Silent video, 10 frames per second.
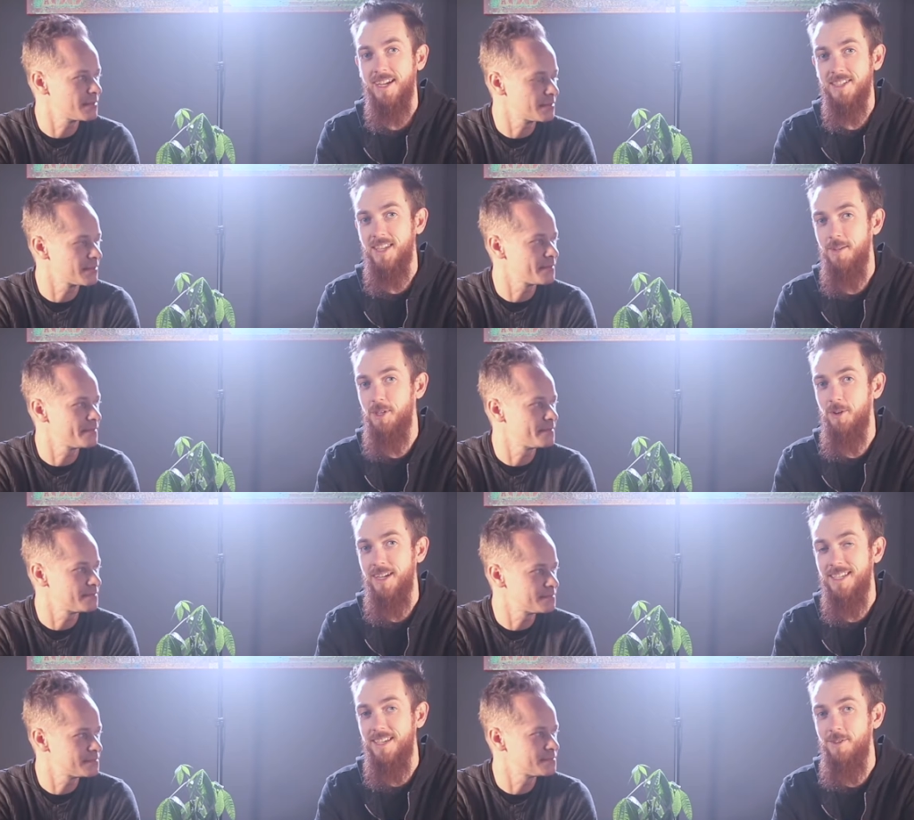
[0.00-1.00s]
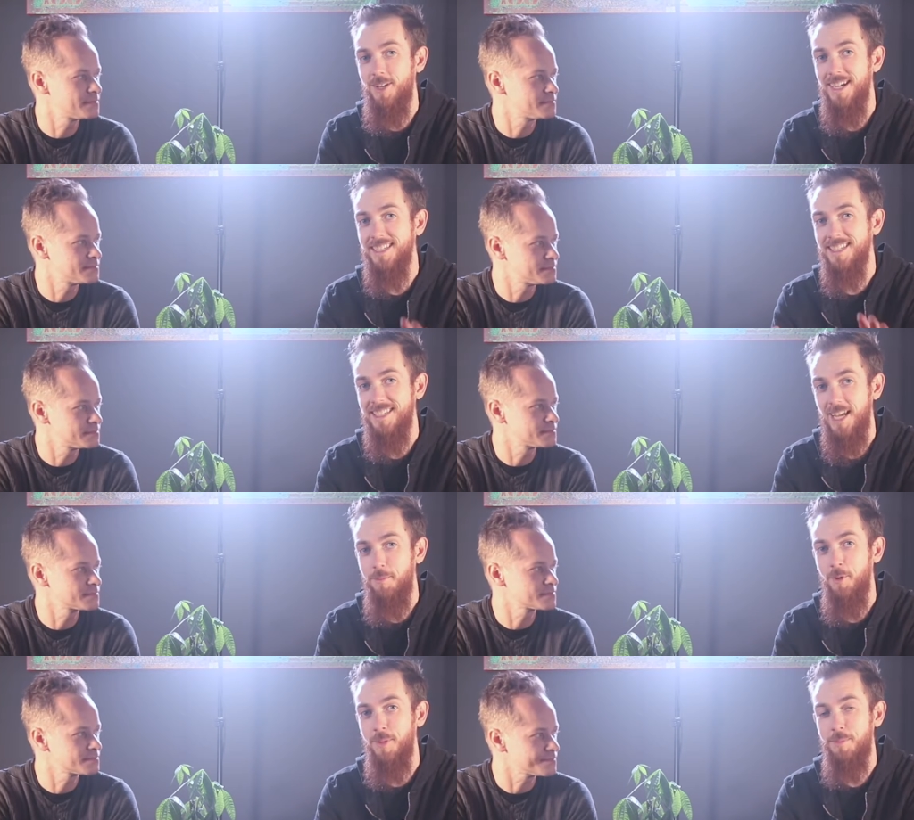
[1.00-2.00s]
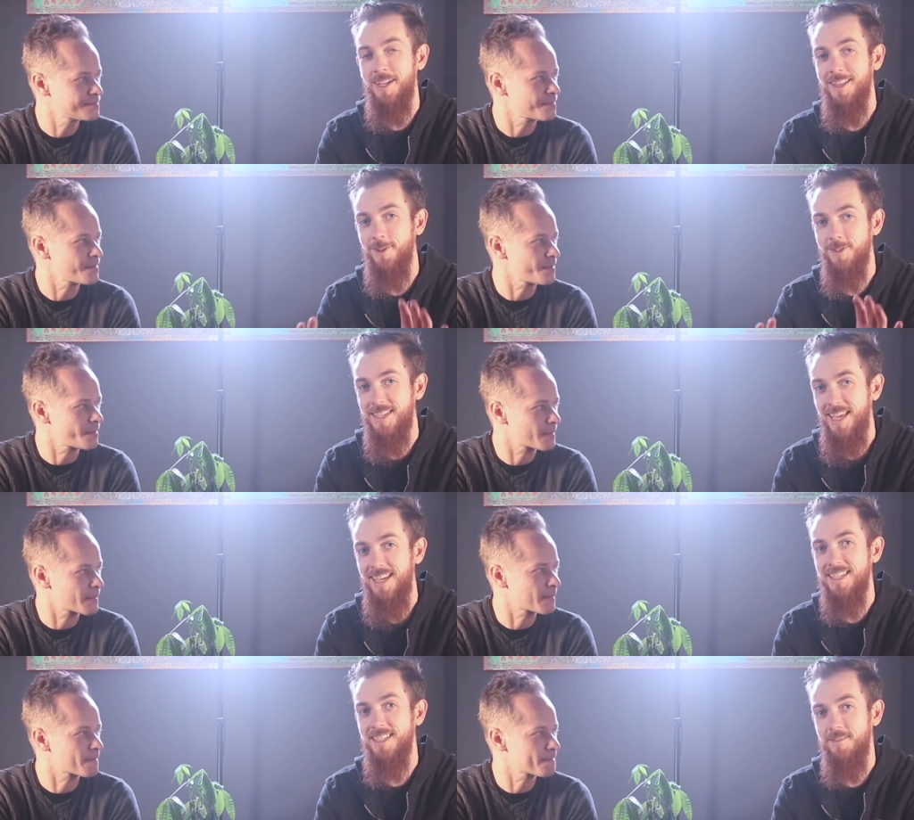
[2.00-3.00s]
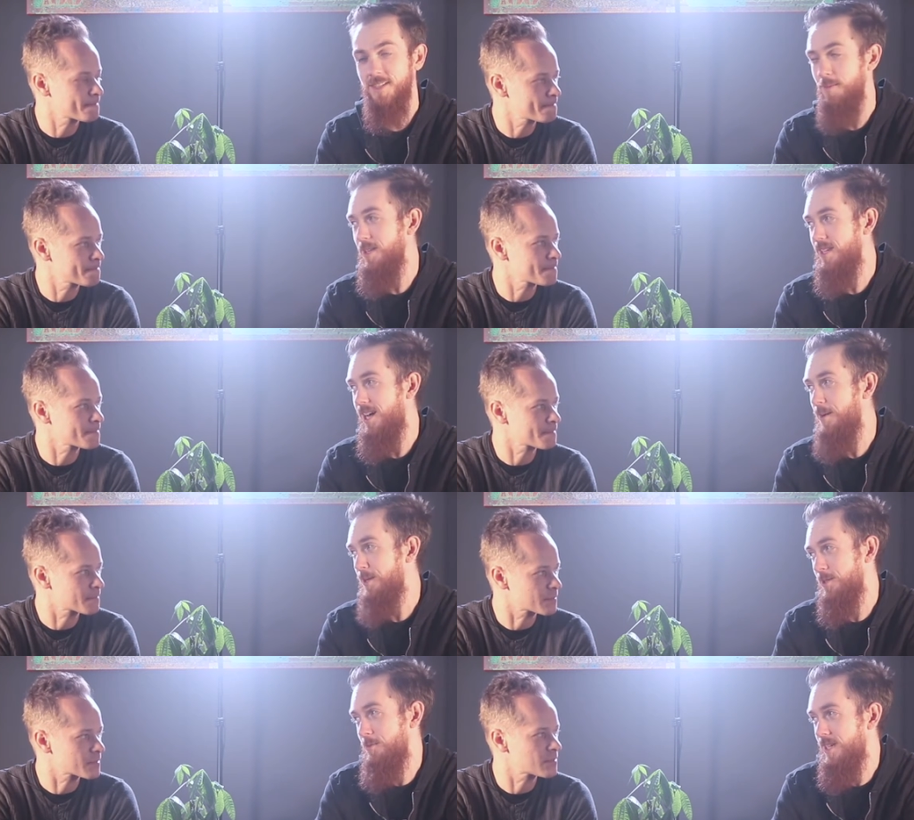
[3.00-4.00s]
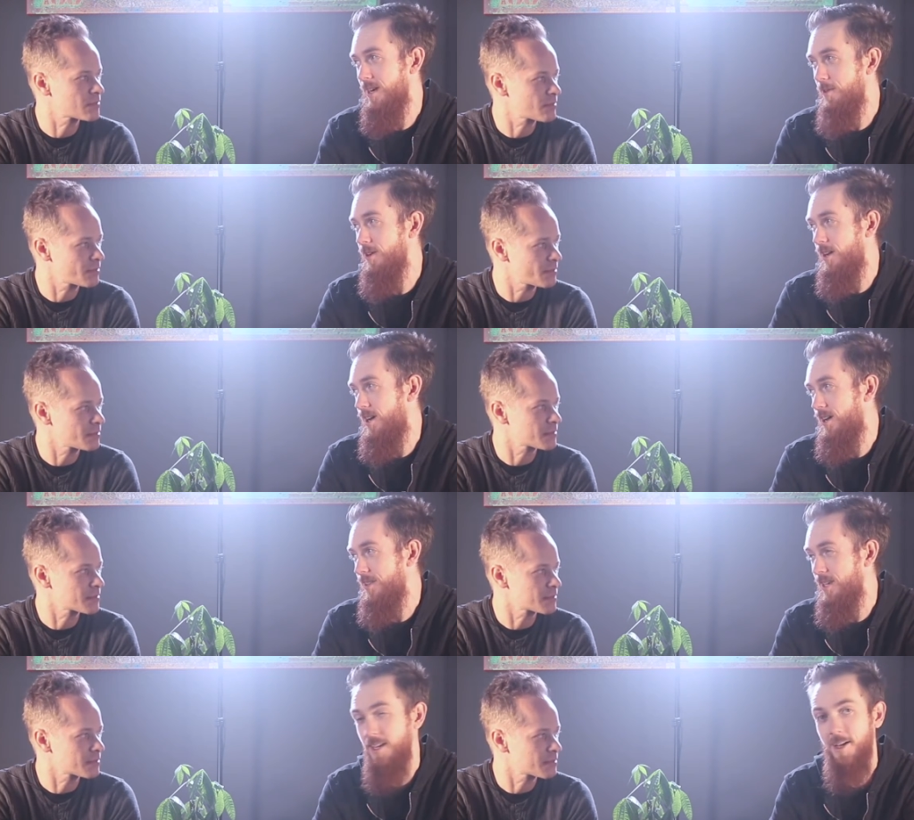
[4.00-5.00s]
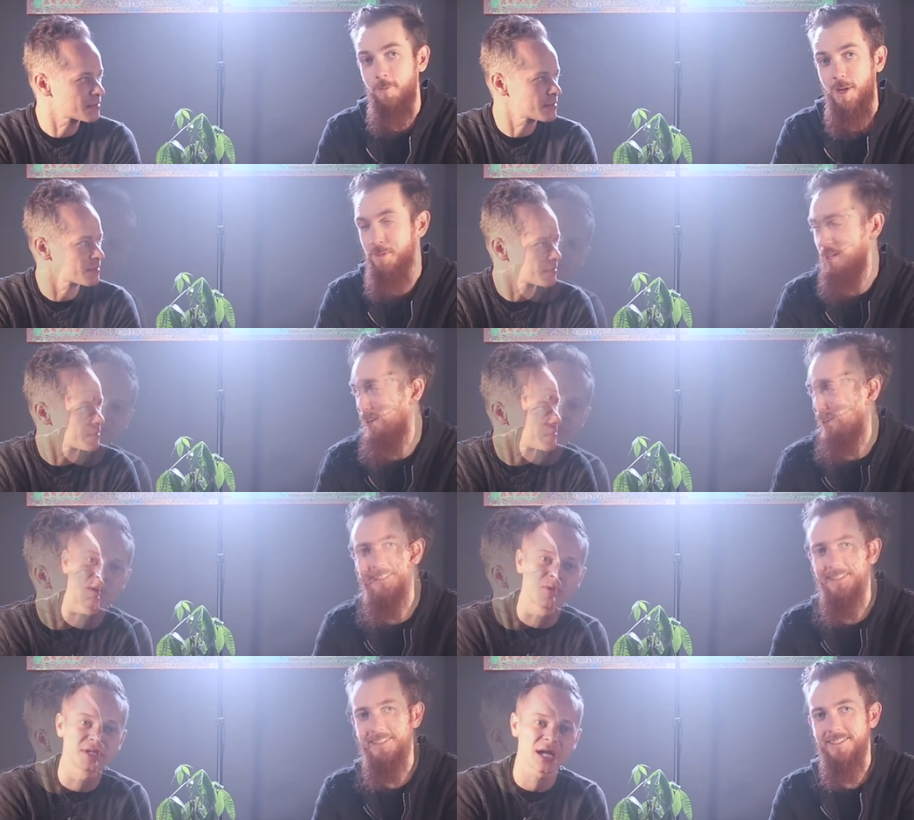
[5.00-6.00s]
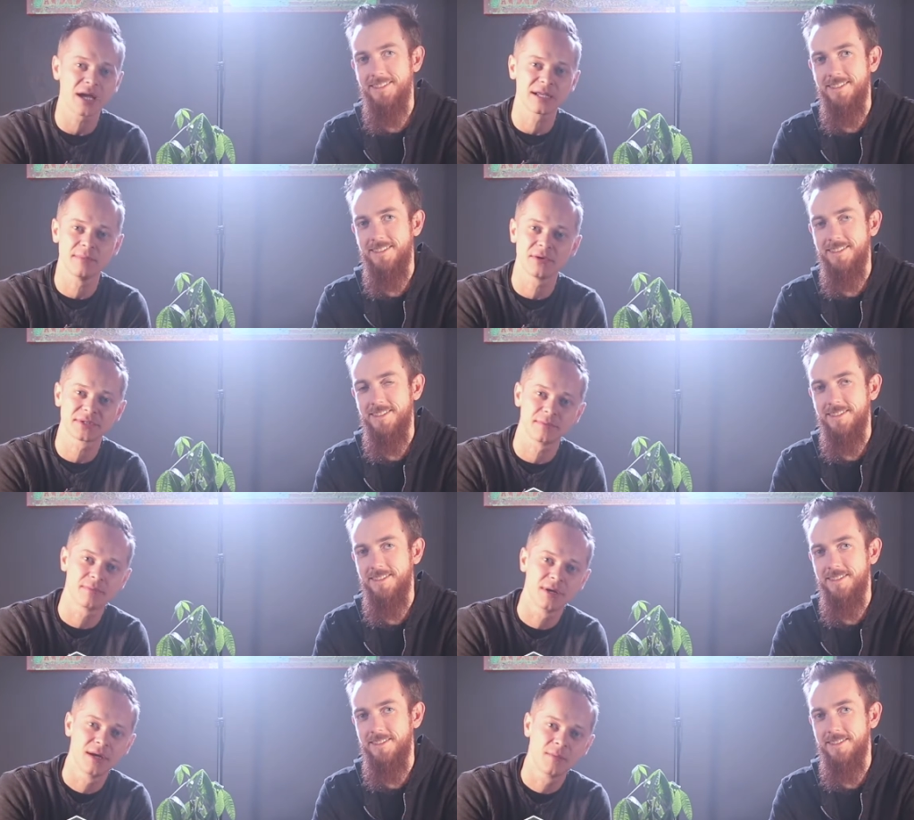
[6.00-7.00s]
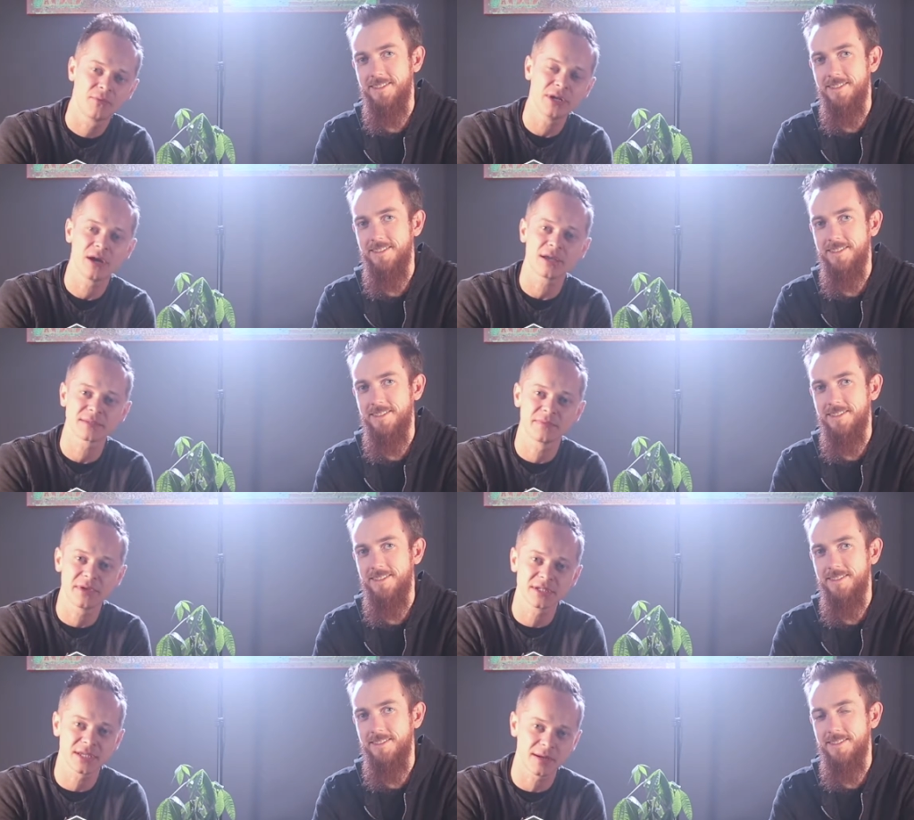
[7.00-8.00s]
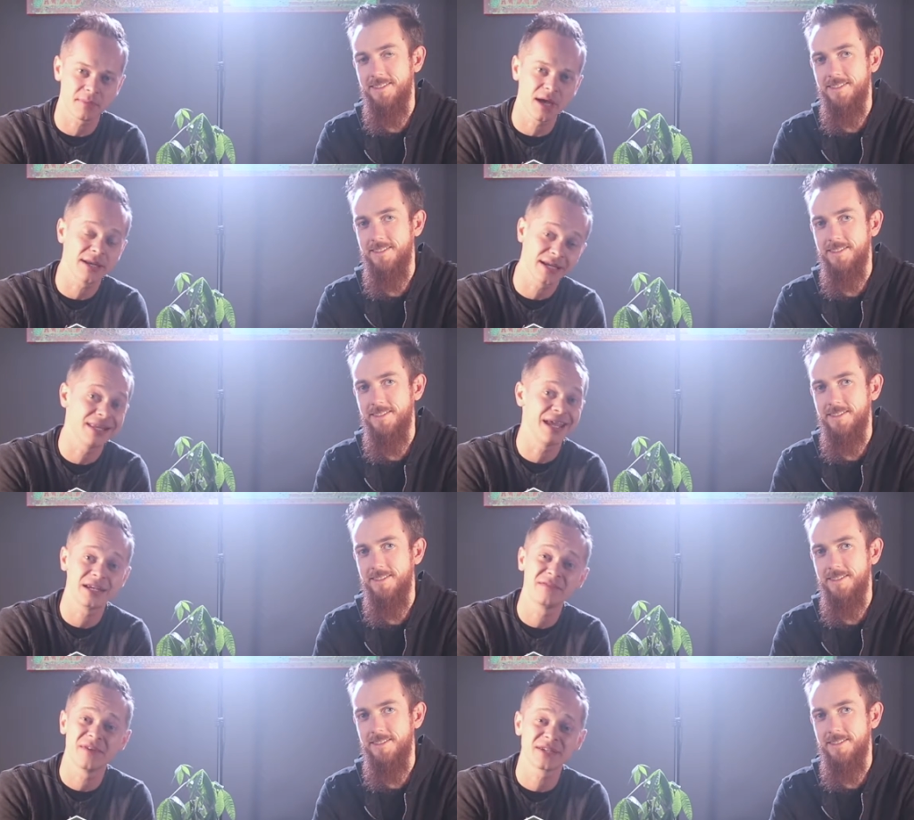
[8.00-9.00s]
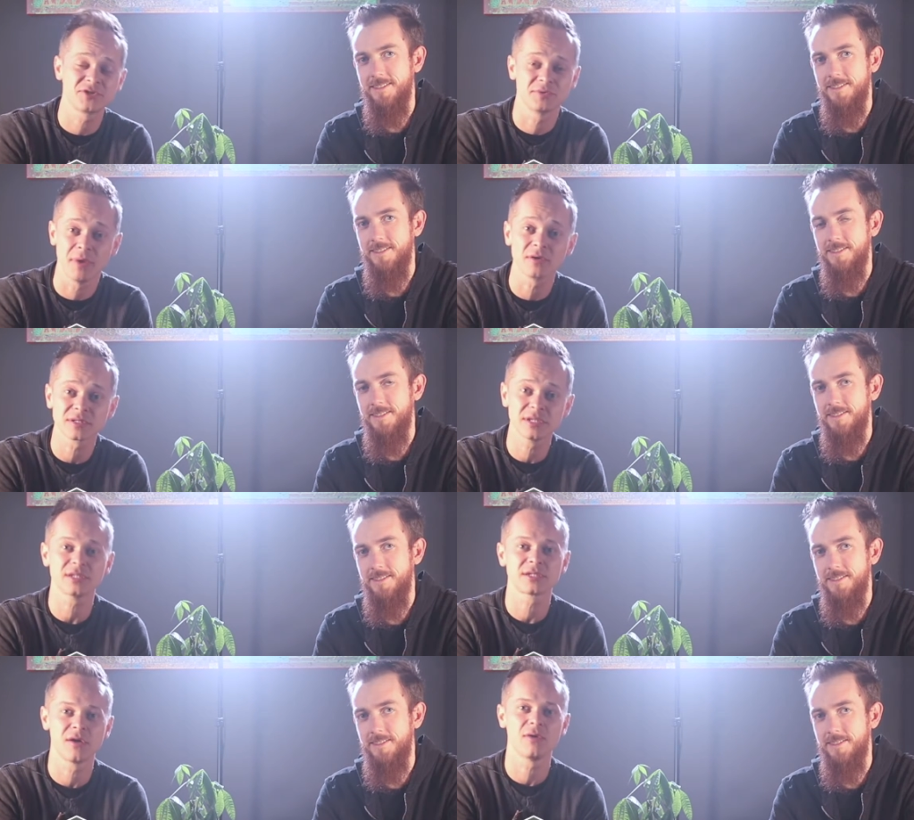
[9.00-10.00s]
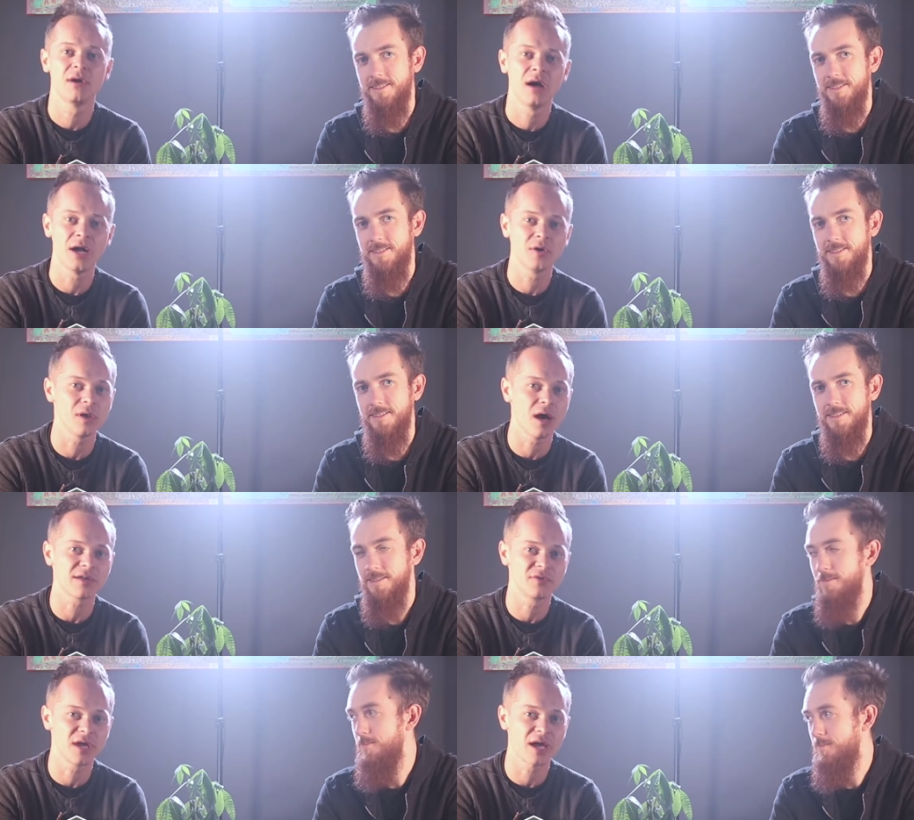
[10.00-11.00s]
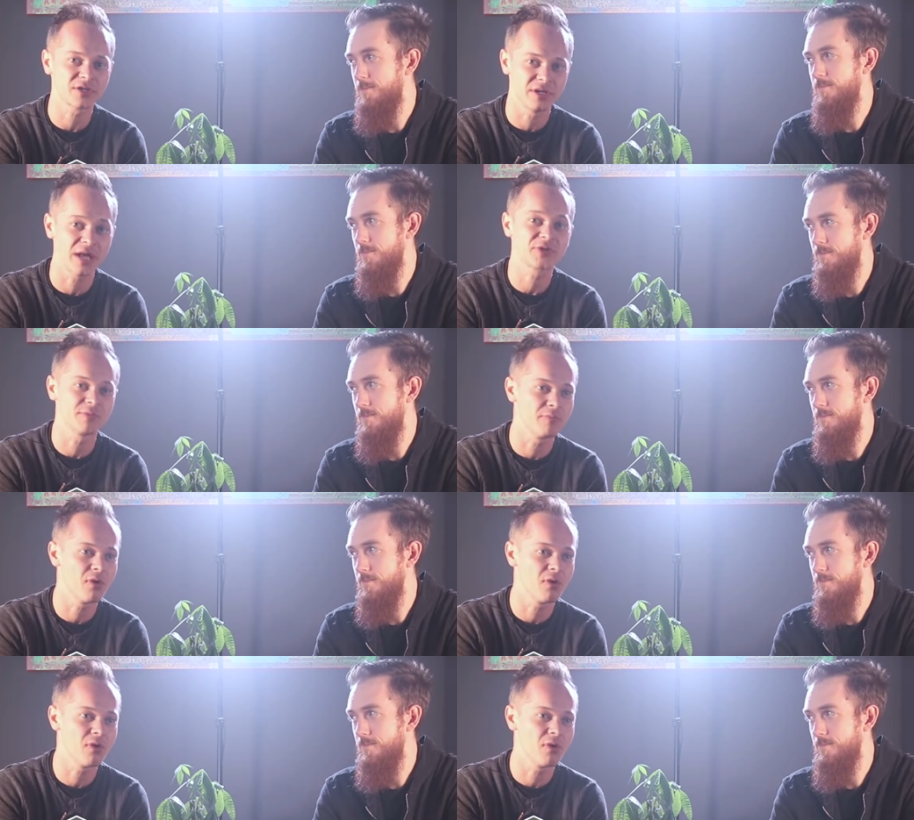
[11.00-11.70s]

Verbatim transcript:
Speaker 1: I just thought it'd be great to give you guys a sample, maybe a little taste of some of the topics we cover on the webinar. We're
Speaker 2: talking about some pretty awesome things that apply to Canadian investors mostly. So I know a lot of you guys are nuts and